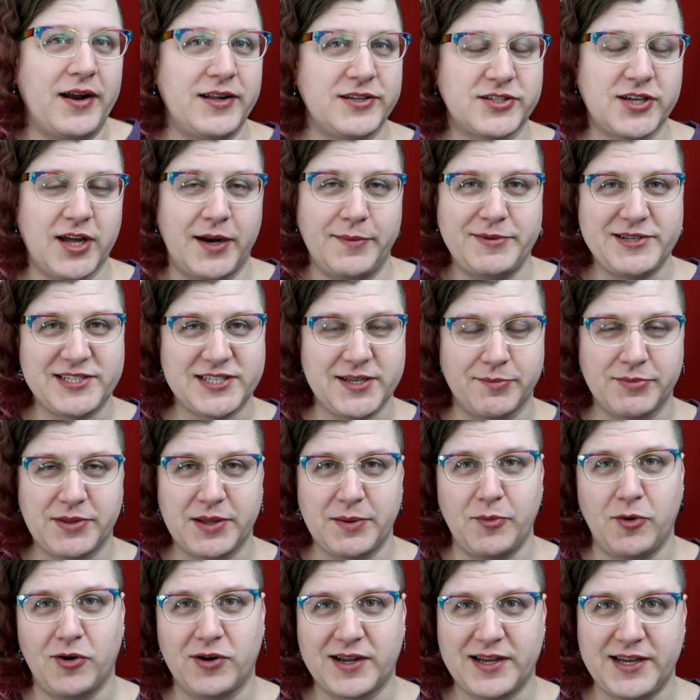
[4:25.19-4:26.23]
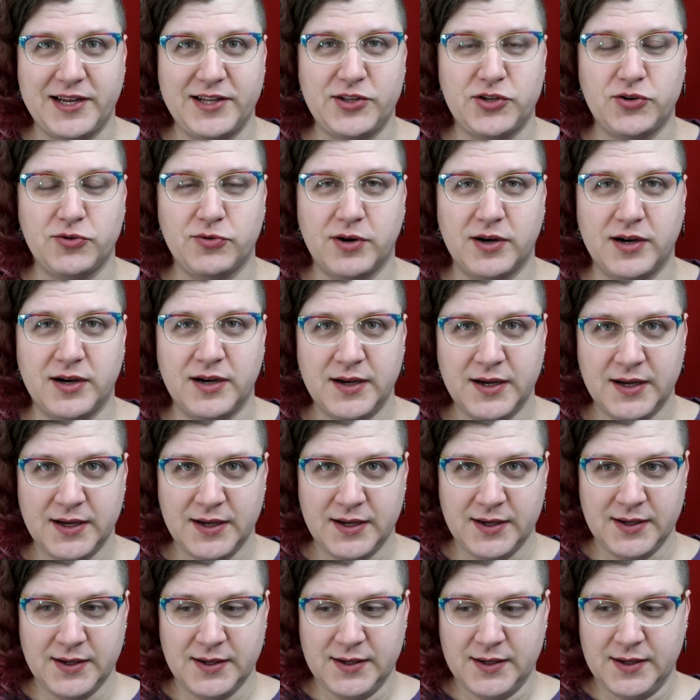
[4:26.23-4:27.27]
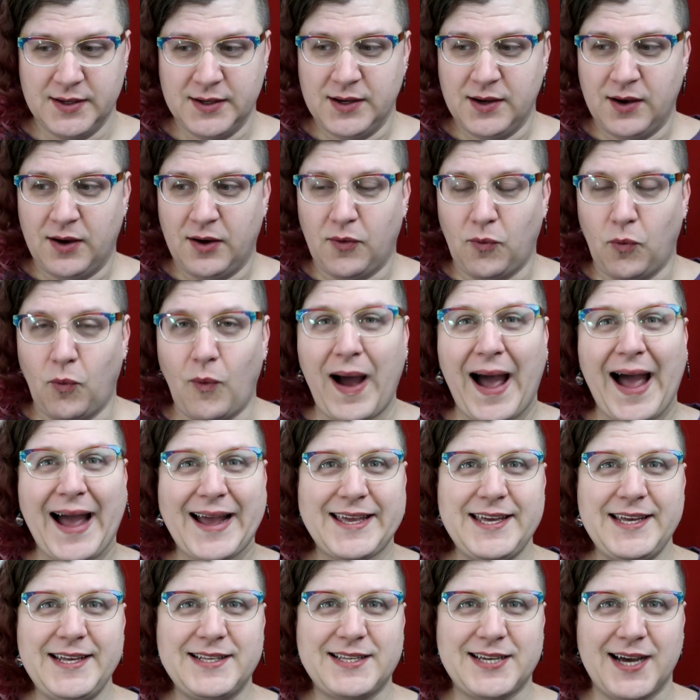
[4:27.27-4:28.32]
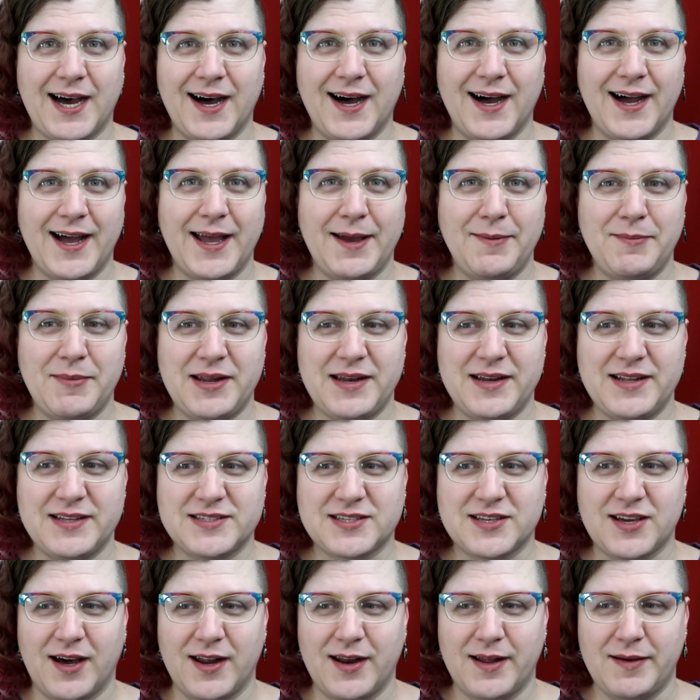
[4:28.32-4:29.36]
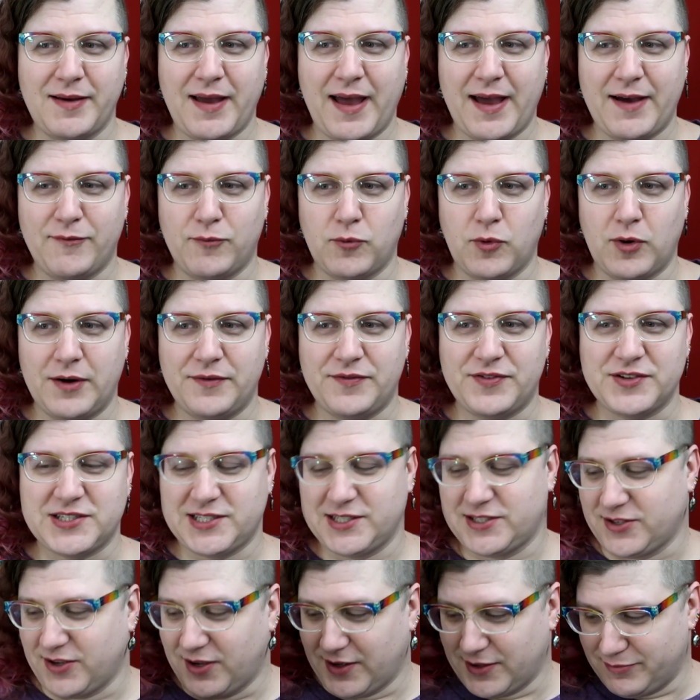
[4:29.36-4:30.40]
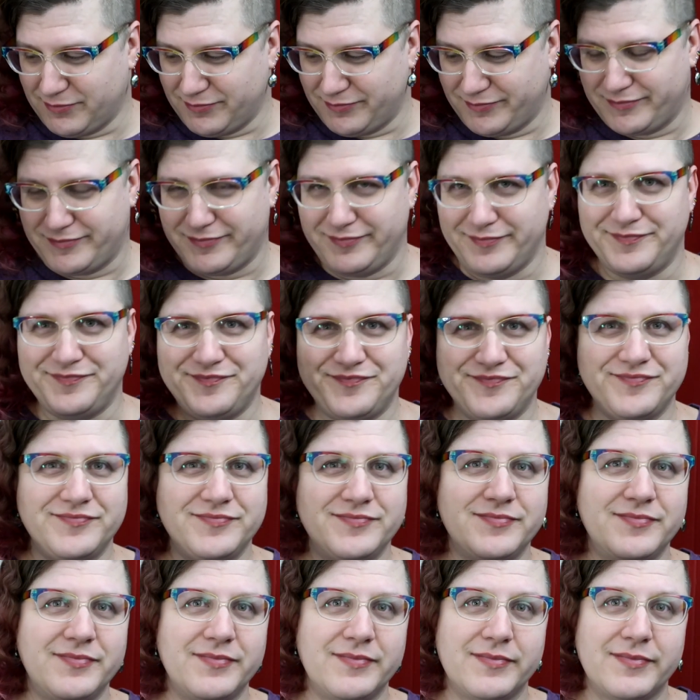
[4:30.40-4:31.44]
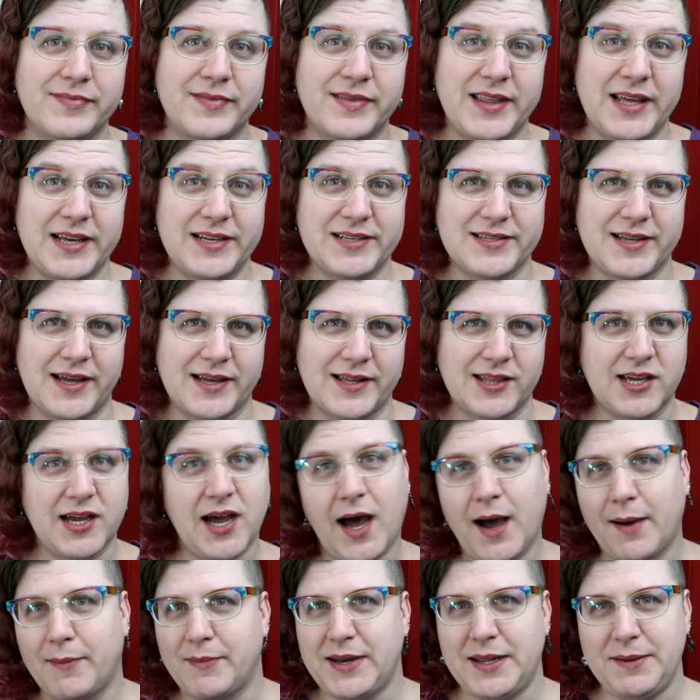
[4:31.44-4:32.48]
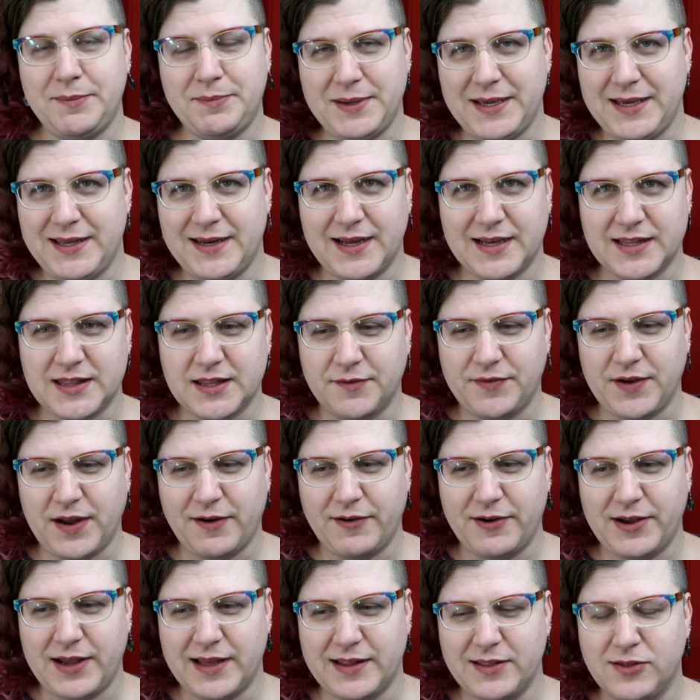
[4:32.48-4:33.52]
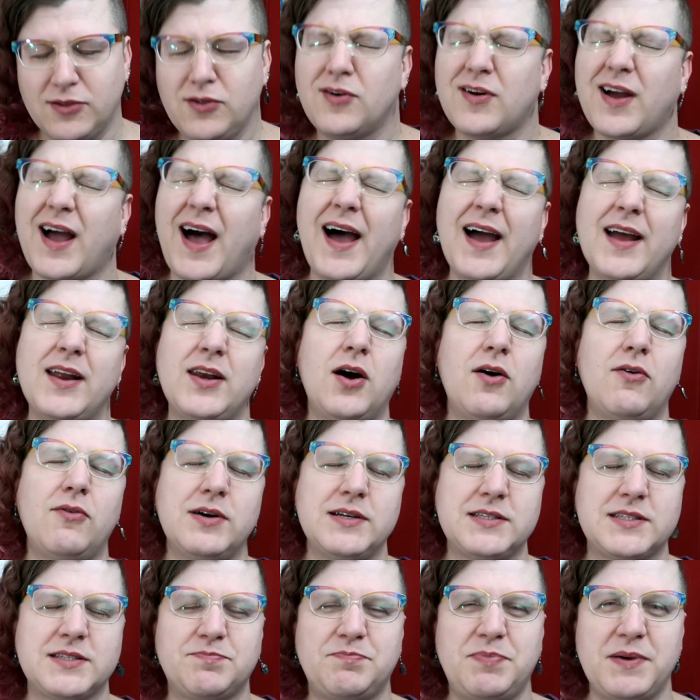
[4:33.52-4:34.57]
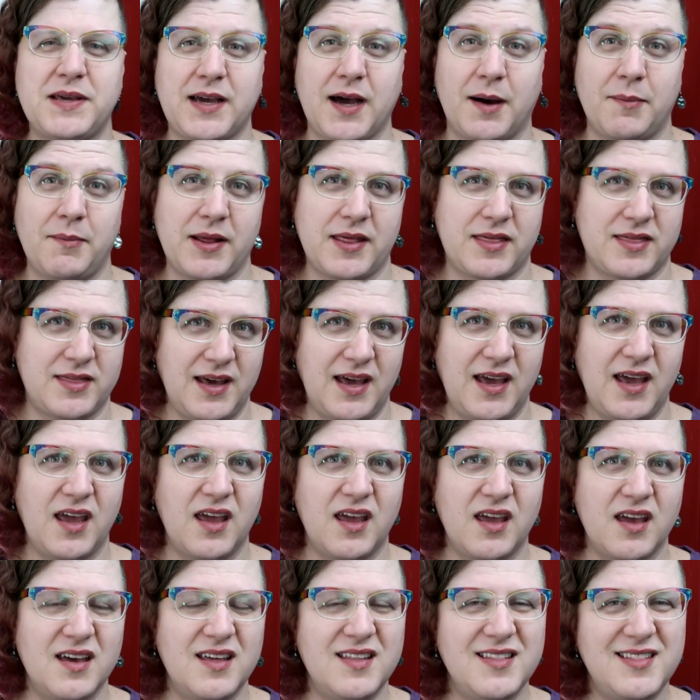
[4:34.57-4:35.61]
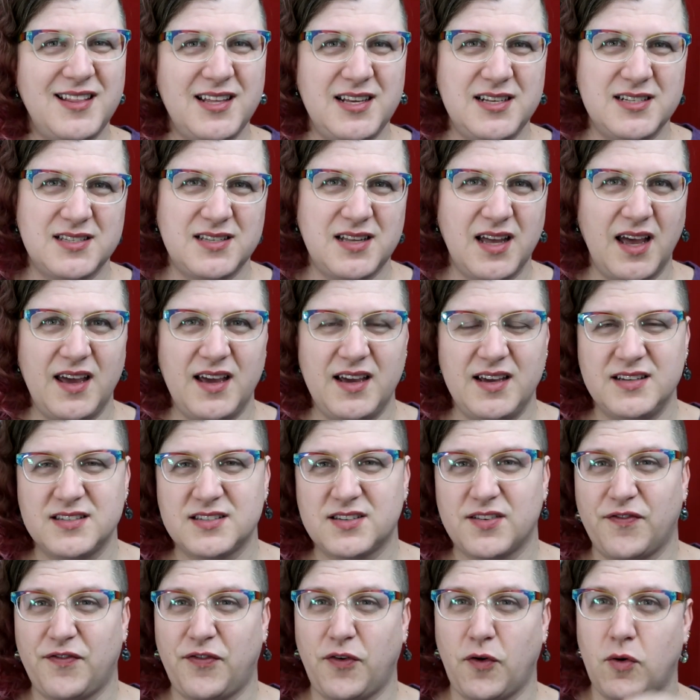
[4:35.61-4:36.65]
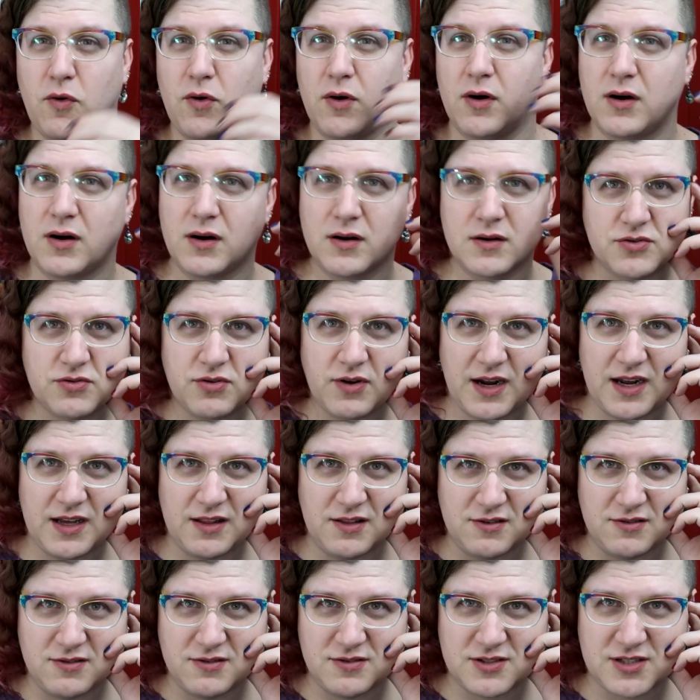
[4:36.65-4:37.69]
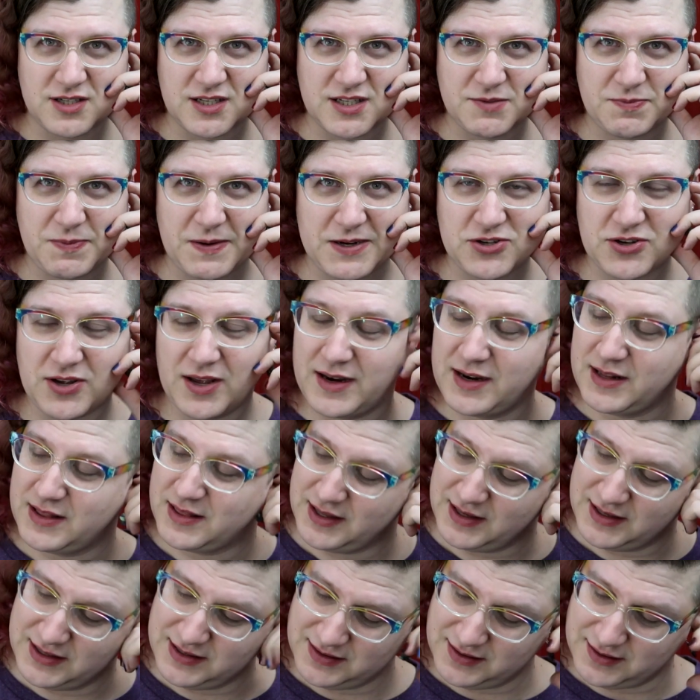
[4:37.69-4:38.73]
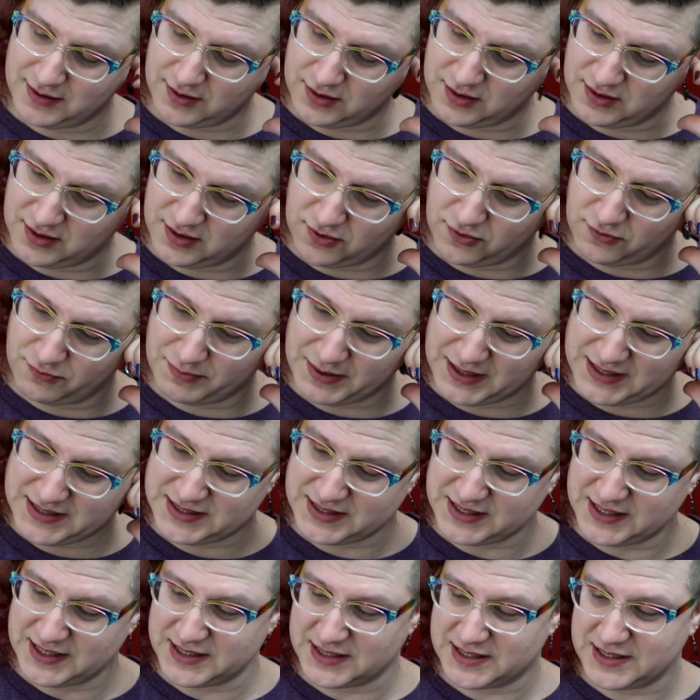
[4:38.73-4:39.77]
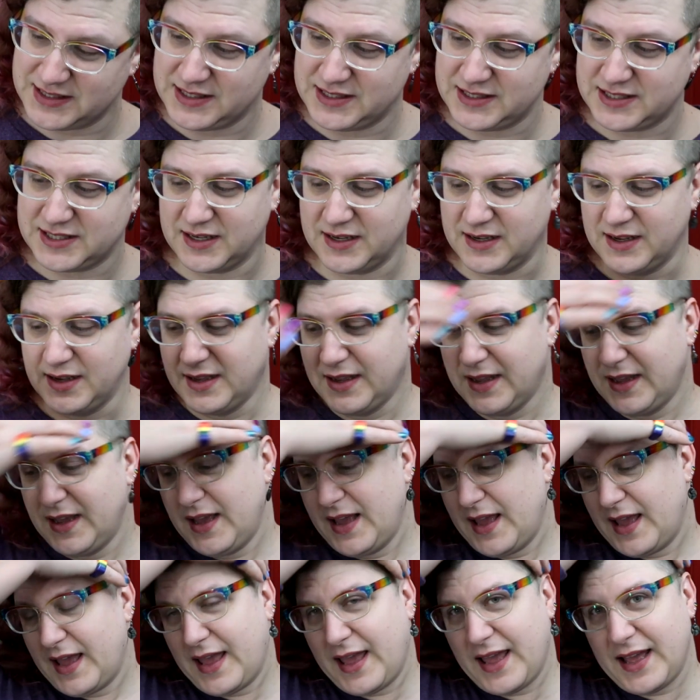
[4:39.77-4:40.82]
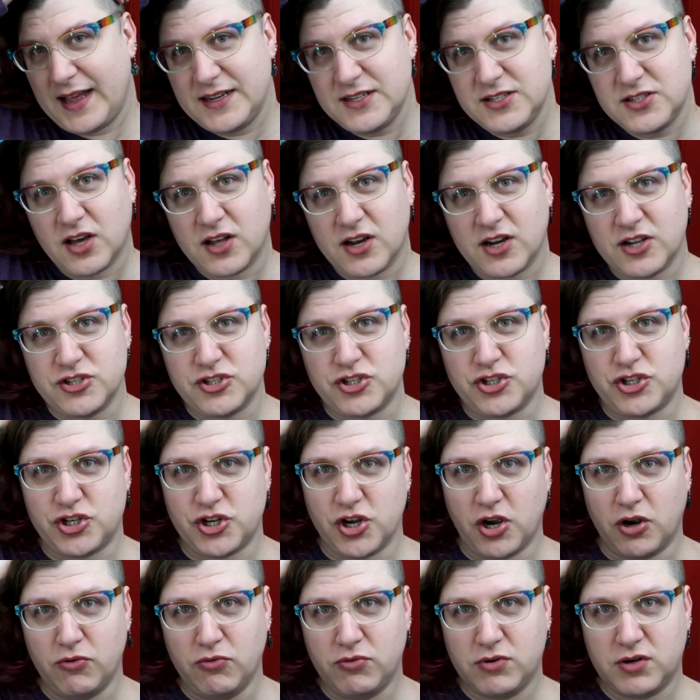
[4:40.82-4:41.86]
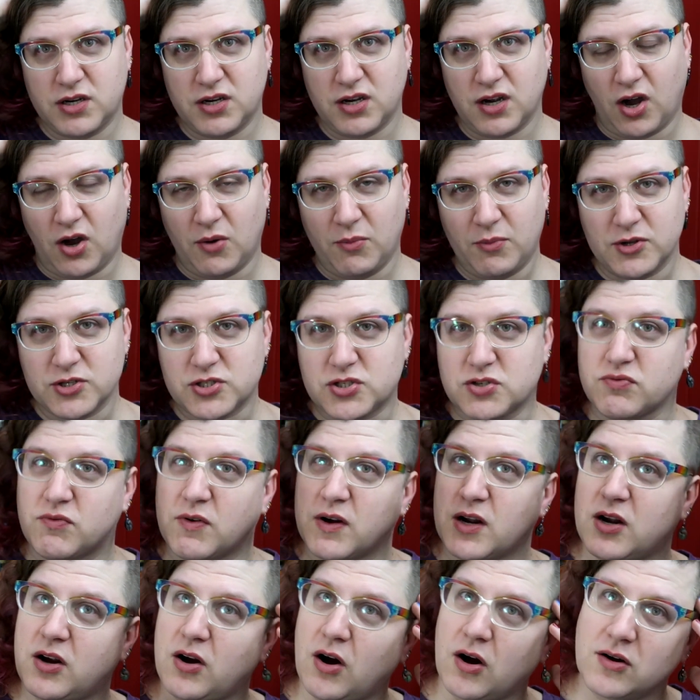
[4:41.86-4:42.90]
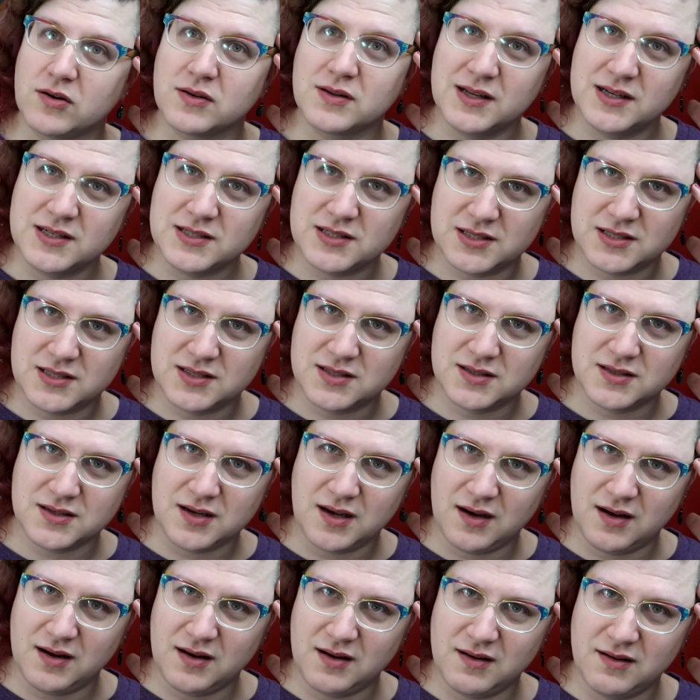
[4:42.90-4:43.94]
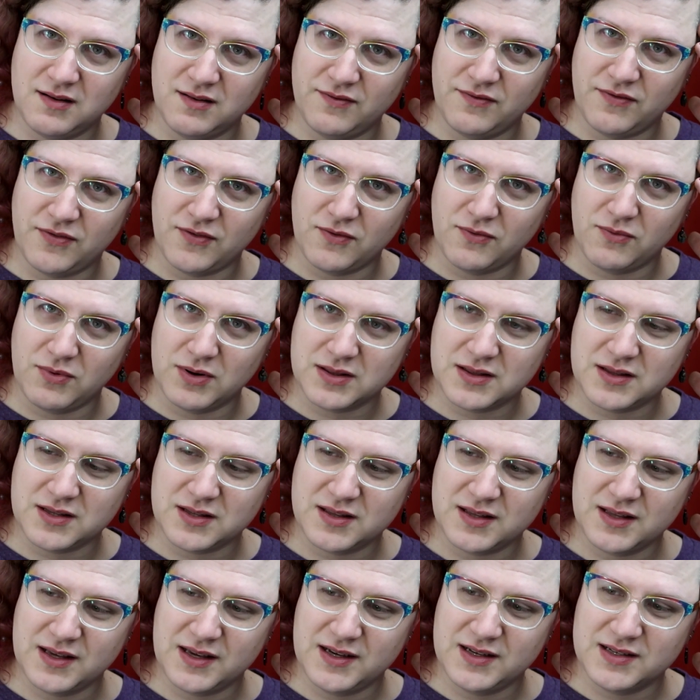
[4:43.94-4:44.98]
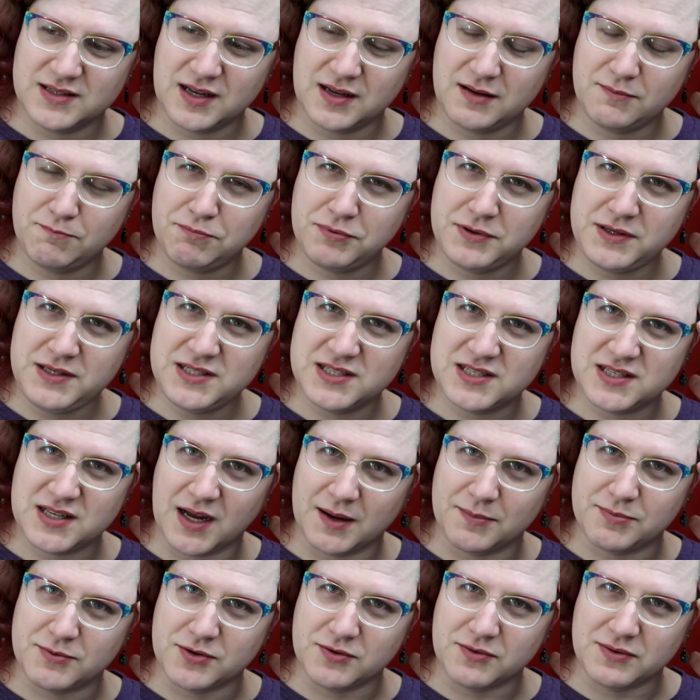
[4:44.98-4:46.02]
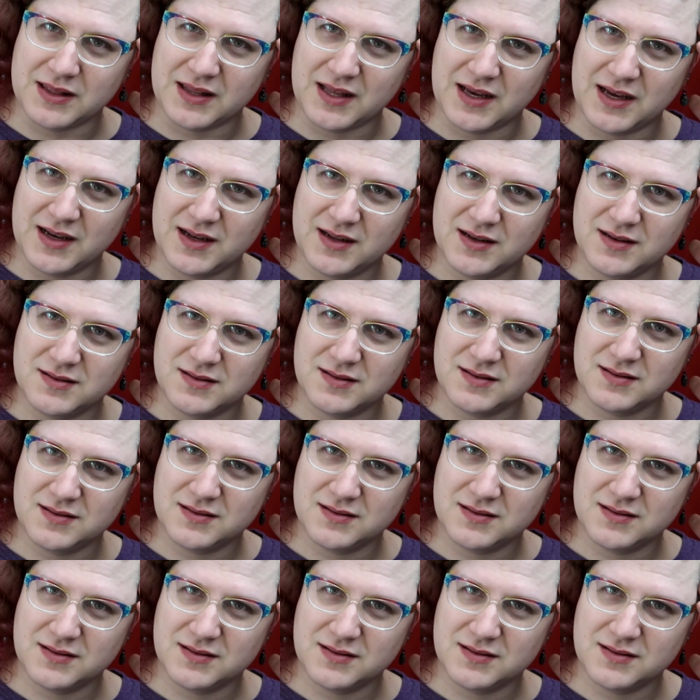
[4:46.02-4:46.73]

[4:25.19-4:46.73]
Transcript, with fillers: And it's going to be something more akin to a wacky time, and it's going to have more emphasis on things like the comedy beat at the very end. Look, I know it's become a thing these days for trailers, especially anything uh, owned by Disney, to end on a joke almost regardless of what the thing is. Like, please stop doing that.